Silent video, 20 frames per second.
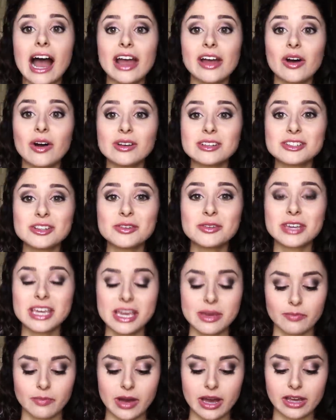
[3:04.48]
I also
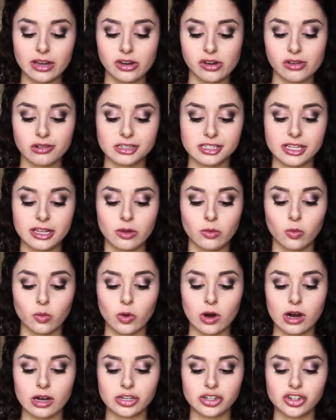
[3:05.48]
keep my nursing
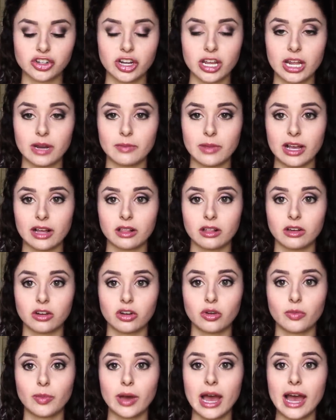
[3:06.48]
watch in my
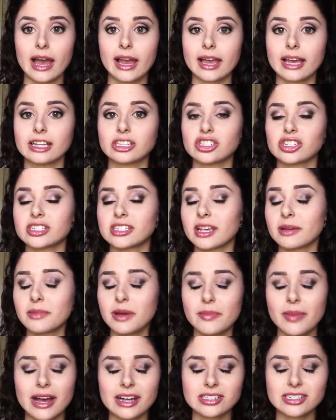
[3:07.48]
clinical bag. And just like my
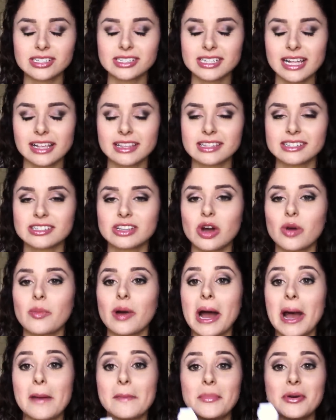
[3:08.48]
badge and stethoscope,
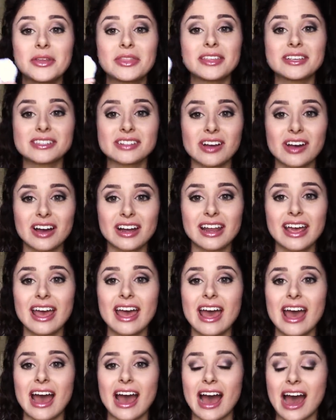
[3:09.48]
I put this on
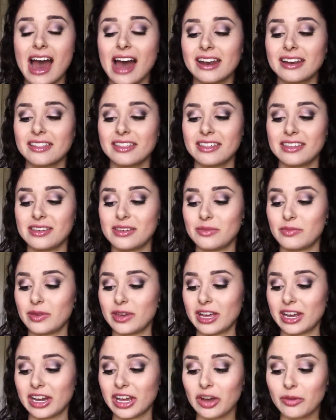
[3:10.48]
at the
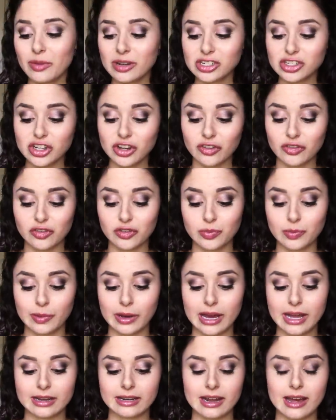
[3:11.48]
beginning of my shift,
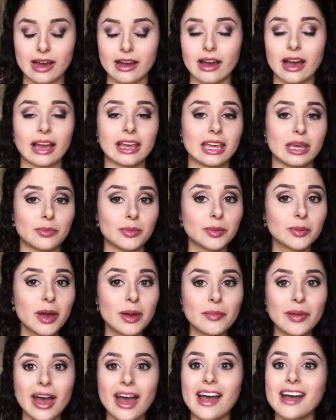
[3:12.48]
but I keep in my
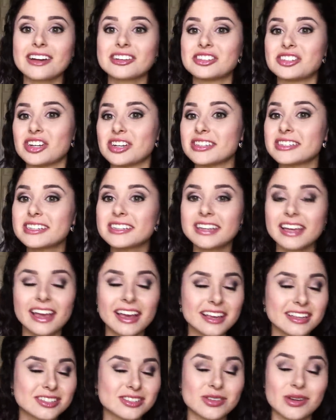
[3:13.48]
bag just in
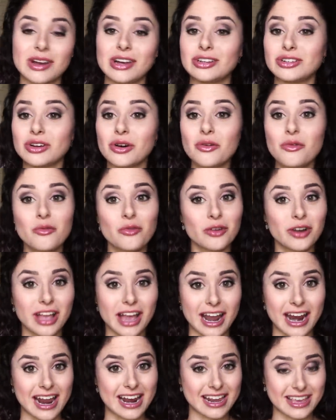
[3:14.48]
case so I don't
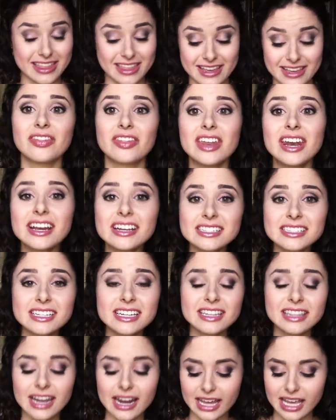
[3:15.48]
forget anything. The next
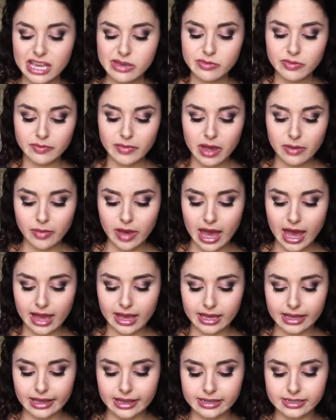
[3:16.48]
thing that I keep in my
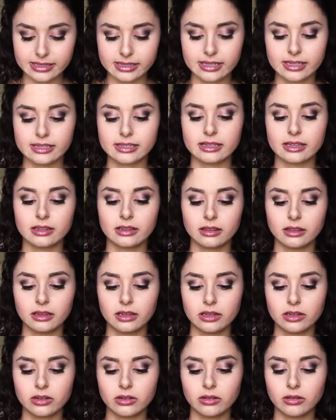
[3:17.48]
bag is this
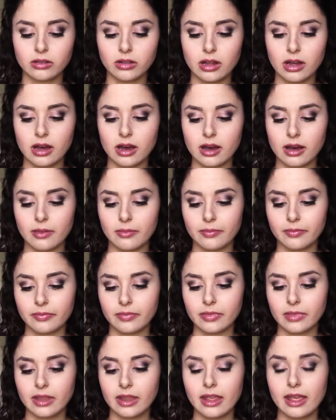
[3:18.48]
little
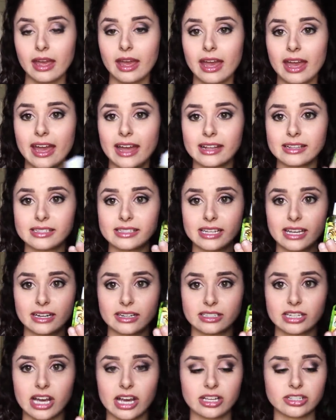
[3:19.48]
hand
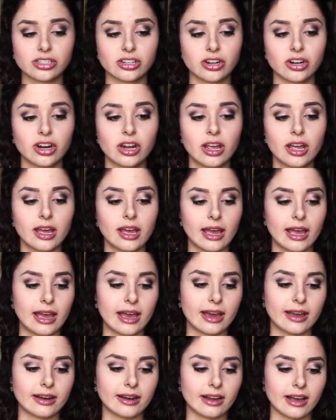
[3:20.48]
sanitizer.
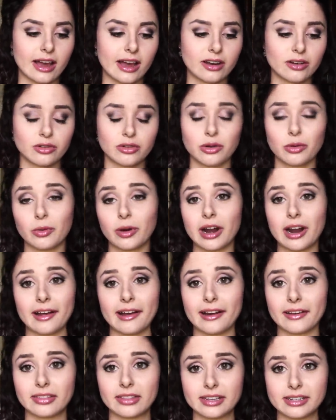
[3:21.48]
And I don't know where I
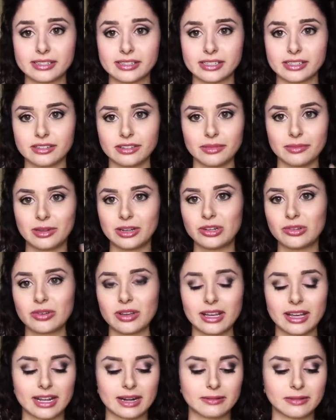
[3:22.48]
got this. I mean, you
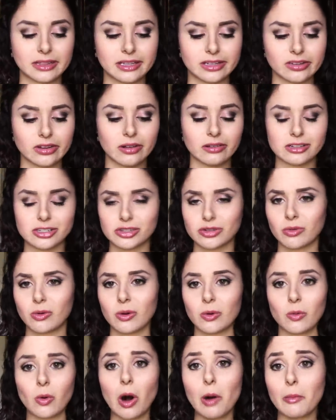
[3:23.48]
can get them at the dollar
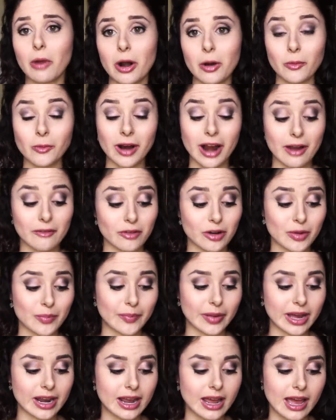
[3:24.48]
store or Walmart or wherever.
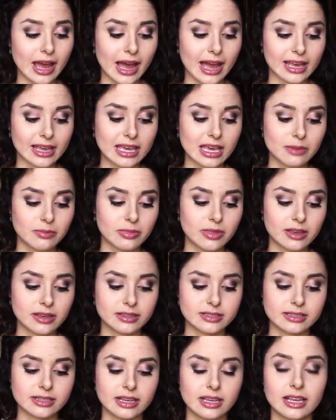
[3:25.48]
But I keep
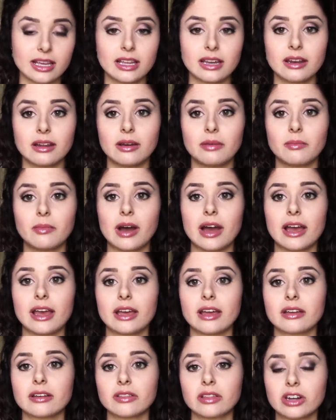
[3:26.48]
this in
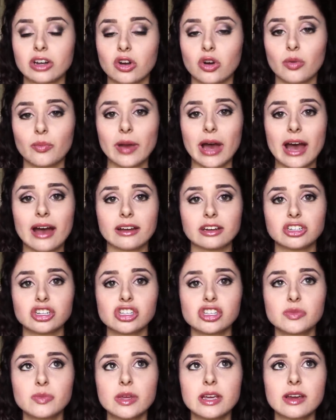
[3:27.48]
my clinical bag
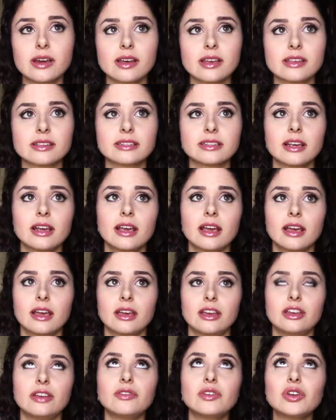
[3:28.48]
just because
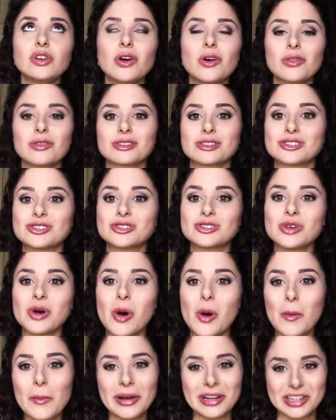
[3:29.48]
even though there's
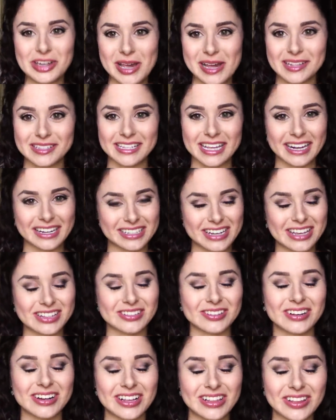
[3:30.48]
so much hand
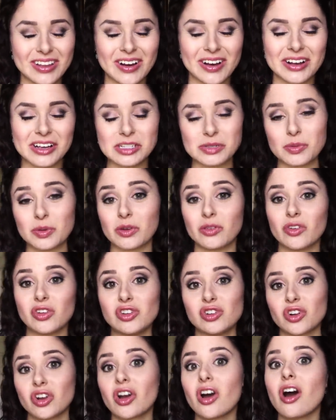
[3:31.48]
sanitizer in the hospital
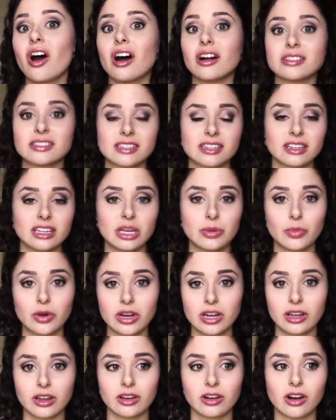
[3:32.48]
and you're constantly
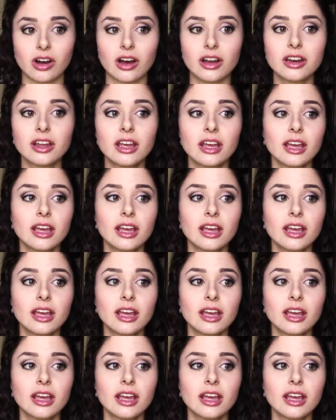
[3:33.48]
putting it on,